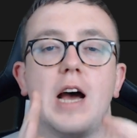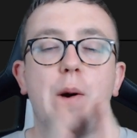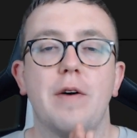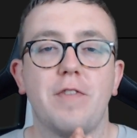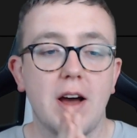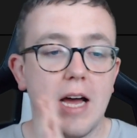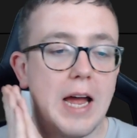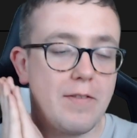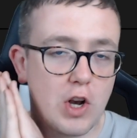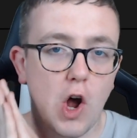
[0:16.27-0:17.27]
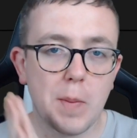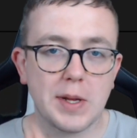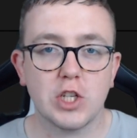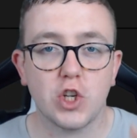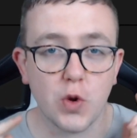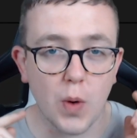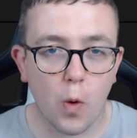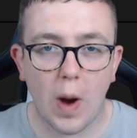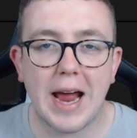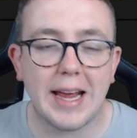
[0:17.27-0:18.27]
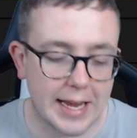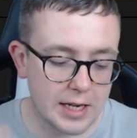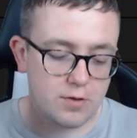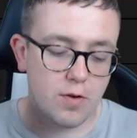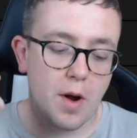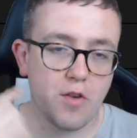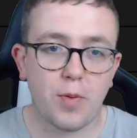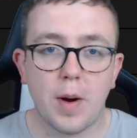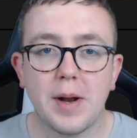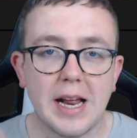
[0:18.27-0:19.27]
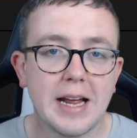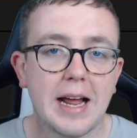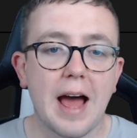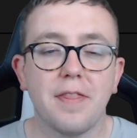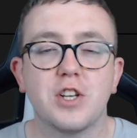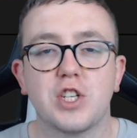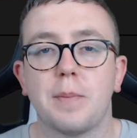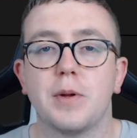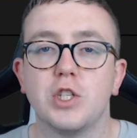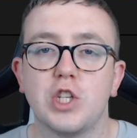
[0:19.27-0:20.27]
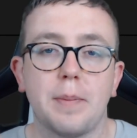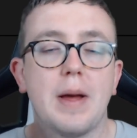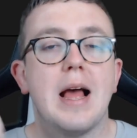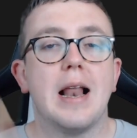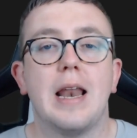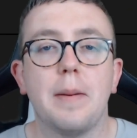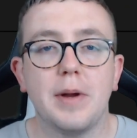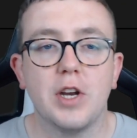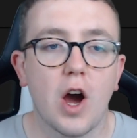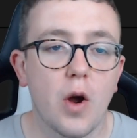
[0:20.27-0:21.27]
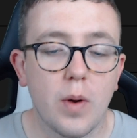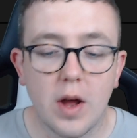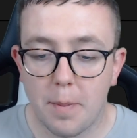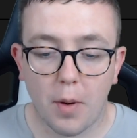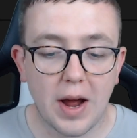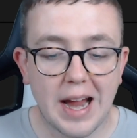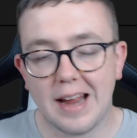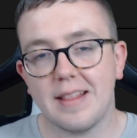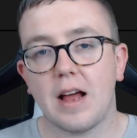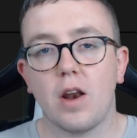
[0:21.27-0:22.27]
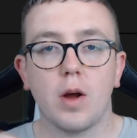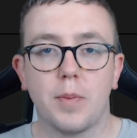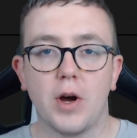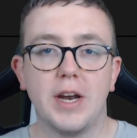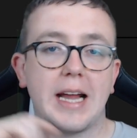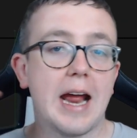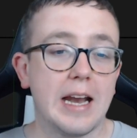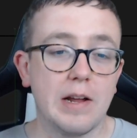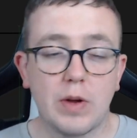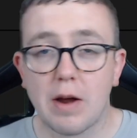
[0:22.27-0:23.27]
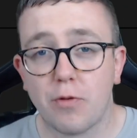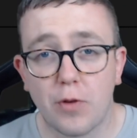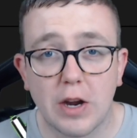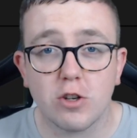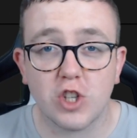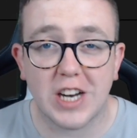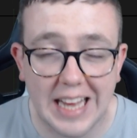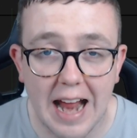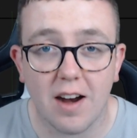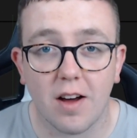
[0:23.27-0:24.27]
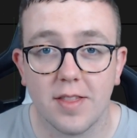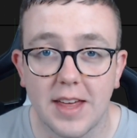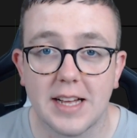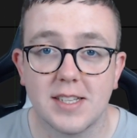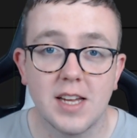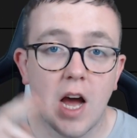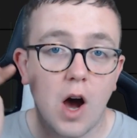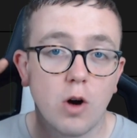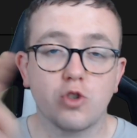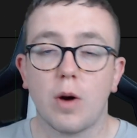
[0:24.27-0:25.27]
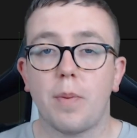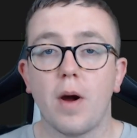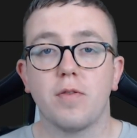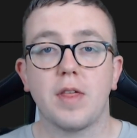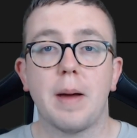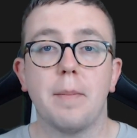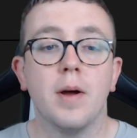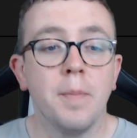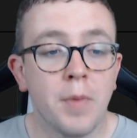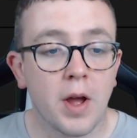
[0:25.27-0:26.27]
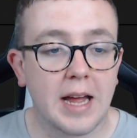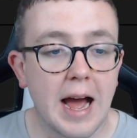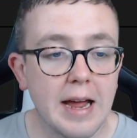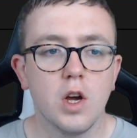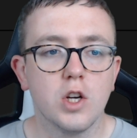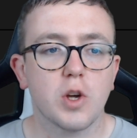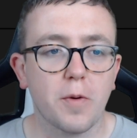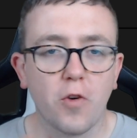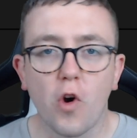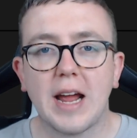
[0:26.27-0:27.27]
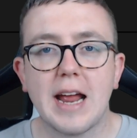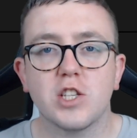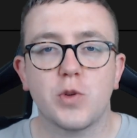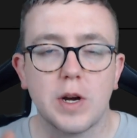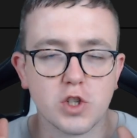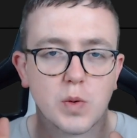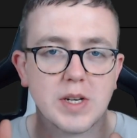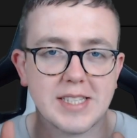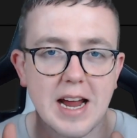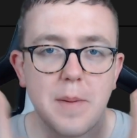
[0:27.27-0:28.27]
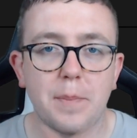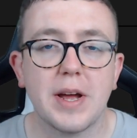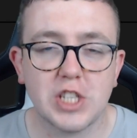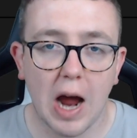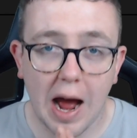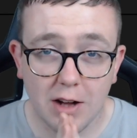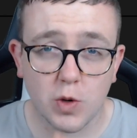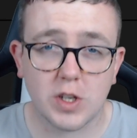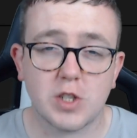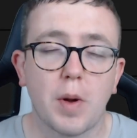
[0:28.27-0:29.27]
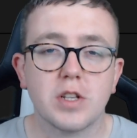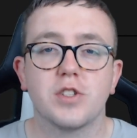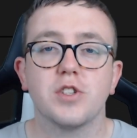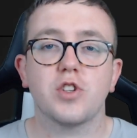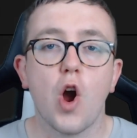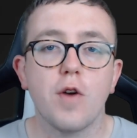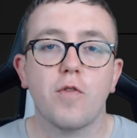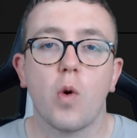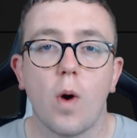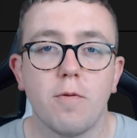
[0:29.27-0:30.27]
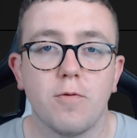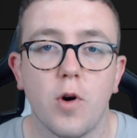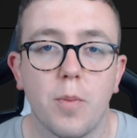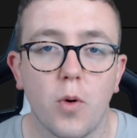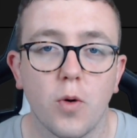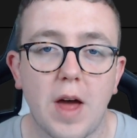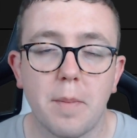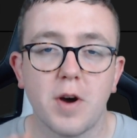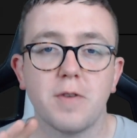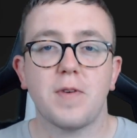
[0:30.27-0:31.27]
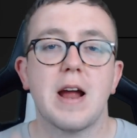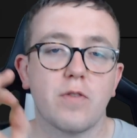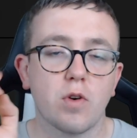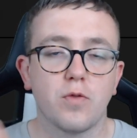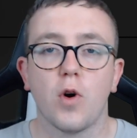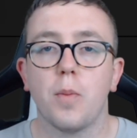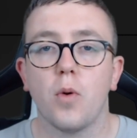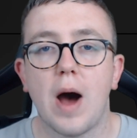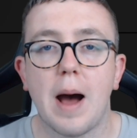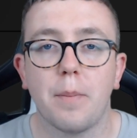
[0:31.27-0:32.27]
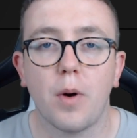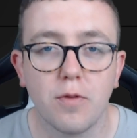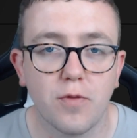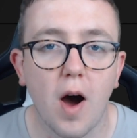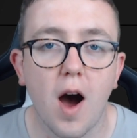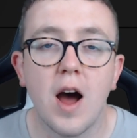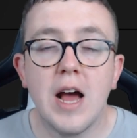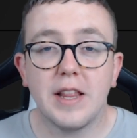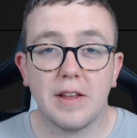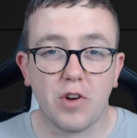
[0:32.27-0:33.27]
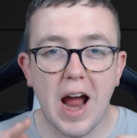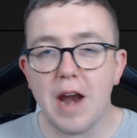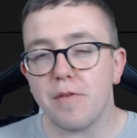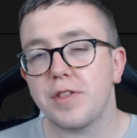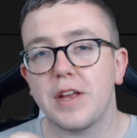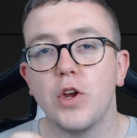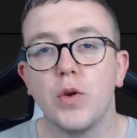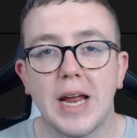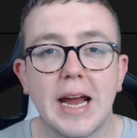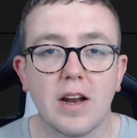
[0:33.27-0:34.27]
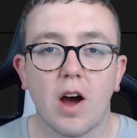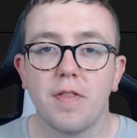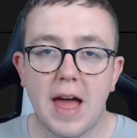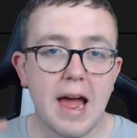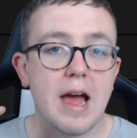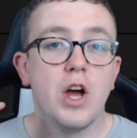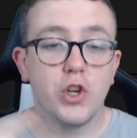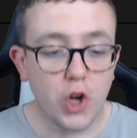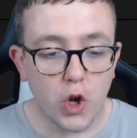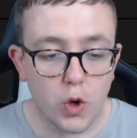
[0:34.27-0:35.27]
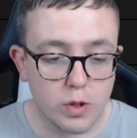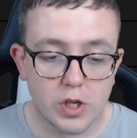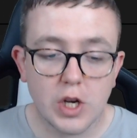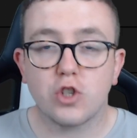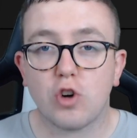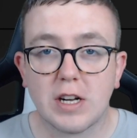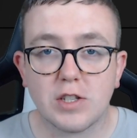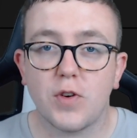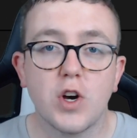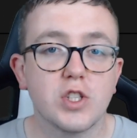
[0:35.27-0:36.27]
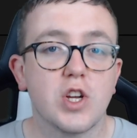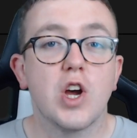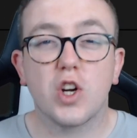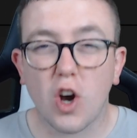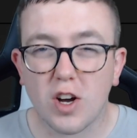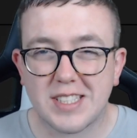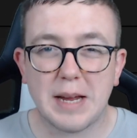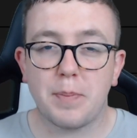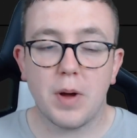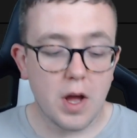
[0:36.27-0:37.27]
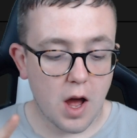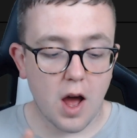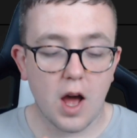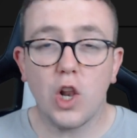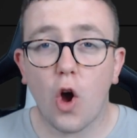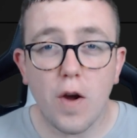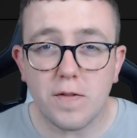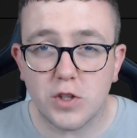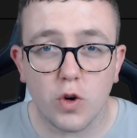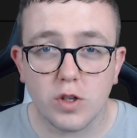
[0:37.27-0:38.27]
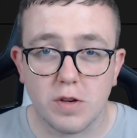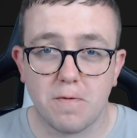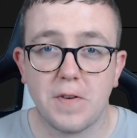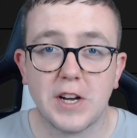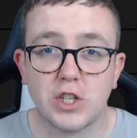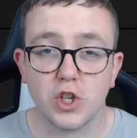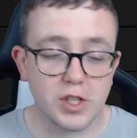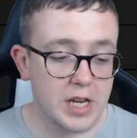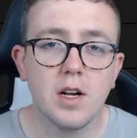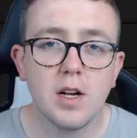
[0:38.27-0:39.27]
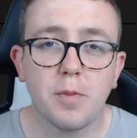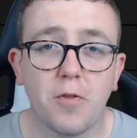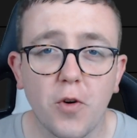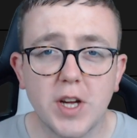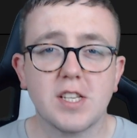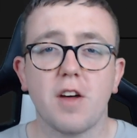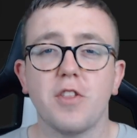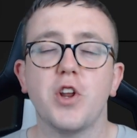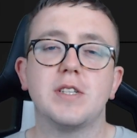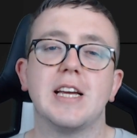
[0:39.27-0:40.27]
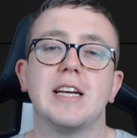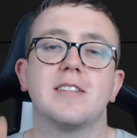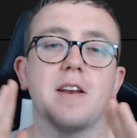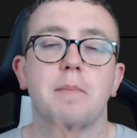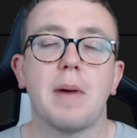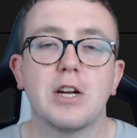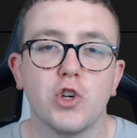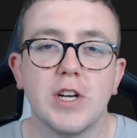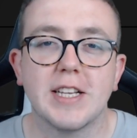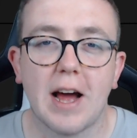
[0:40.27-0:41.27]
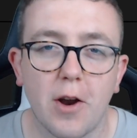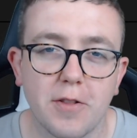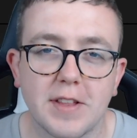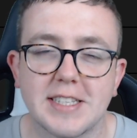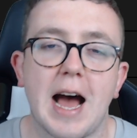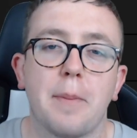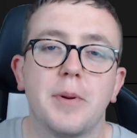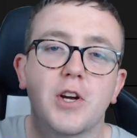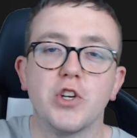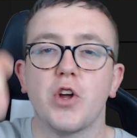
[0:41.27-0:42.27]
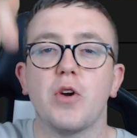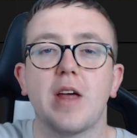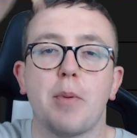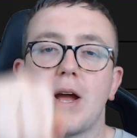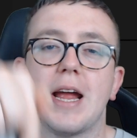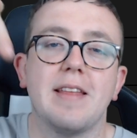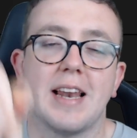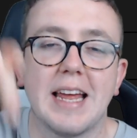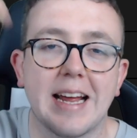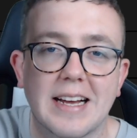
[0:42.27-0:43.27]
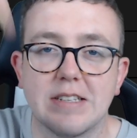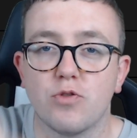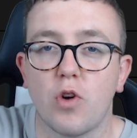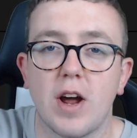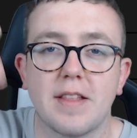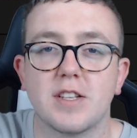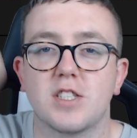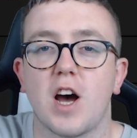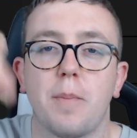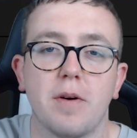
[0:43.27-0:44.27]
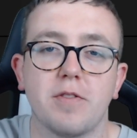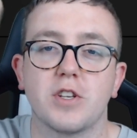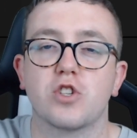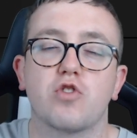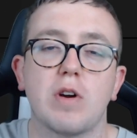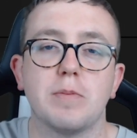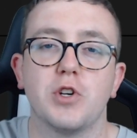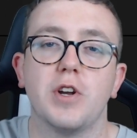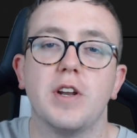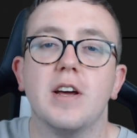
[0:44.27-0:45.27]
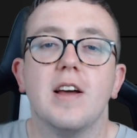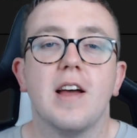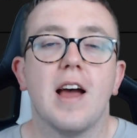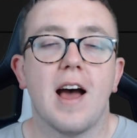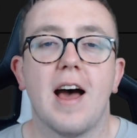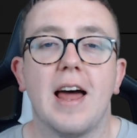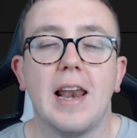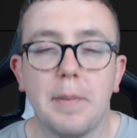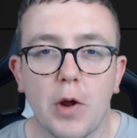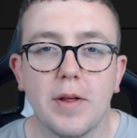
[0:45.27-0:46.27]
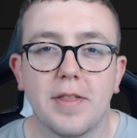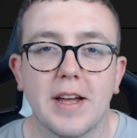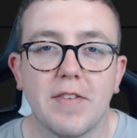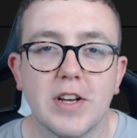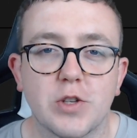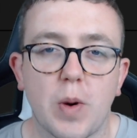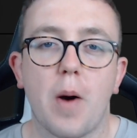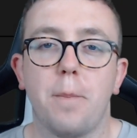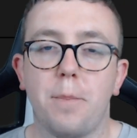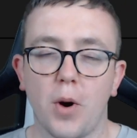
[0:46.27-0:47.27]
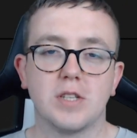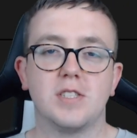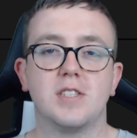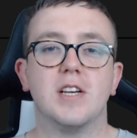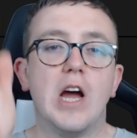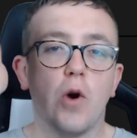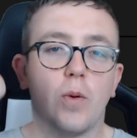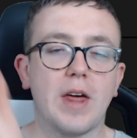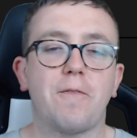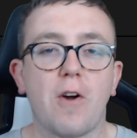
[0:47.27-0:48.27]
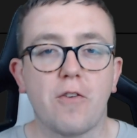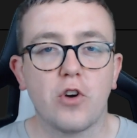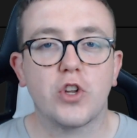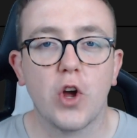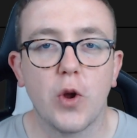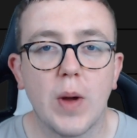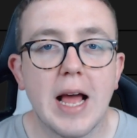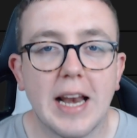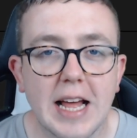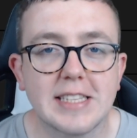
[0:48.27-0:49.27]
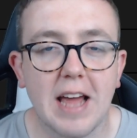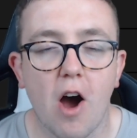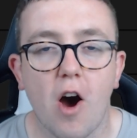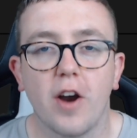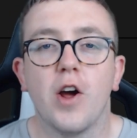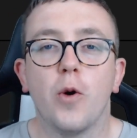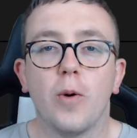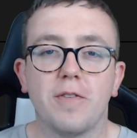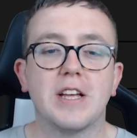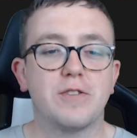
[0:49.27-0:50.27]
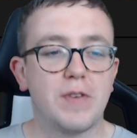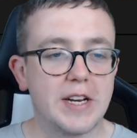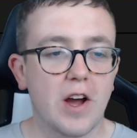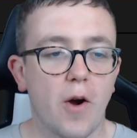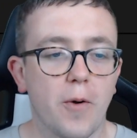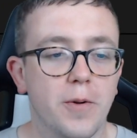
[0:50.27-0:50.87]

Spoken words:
However, if you'd like me to do away kits for both Premier League and the Championship, let me know by hitting that like button again. If we get 300 again on this, I'll drop both of them. Okay, so before I get into it, I just want to say a big shout out to our sponsors over at OneFootball. They are my favourite football app by far. They've got everything you need on there: news, transfers, gossip, live scores and fixtures. Before you start the new season, make sure you download this app. You can do that by hitting the link right at the top of the description, and let me know what you think of it as well. But without further ado, let's get on with this video.